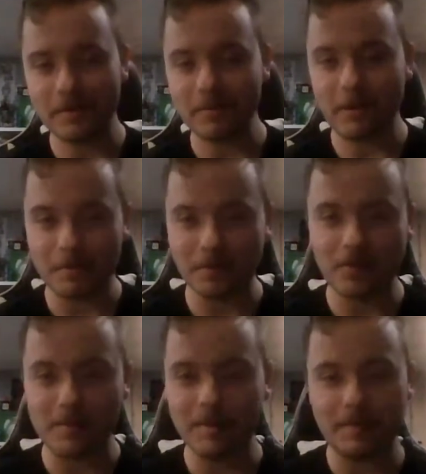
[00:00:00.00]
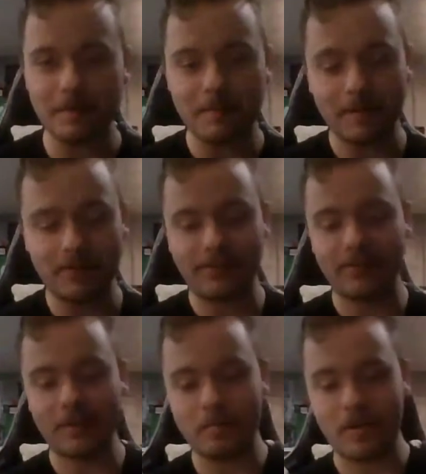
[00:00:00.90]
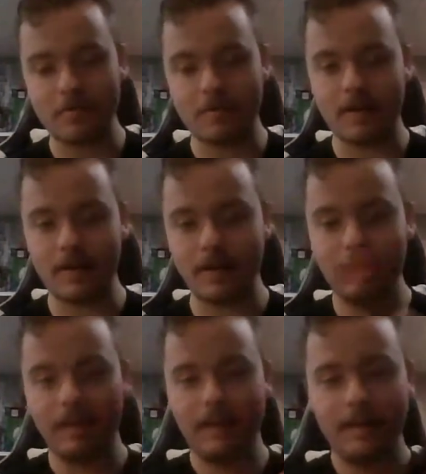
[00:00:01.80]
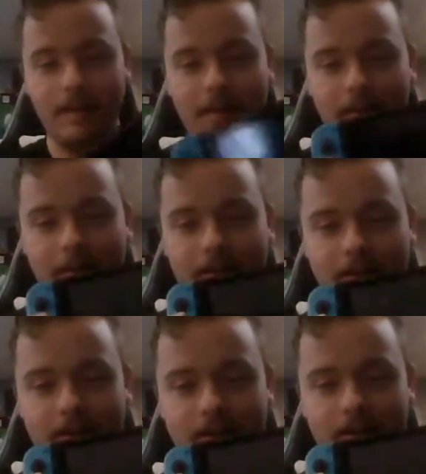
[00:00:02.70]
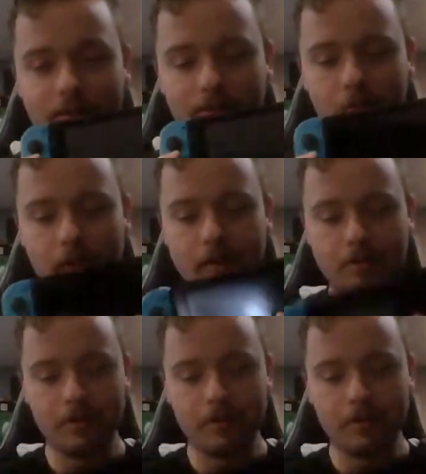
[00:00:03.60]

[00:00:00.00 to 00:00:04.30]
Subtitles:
We're almost coming up on a month since I bought my Nintendo Switch.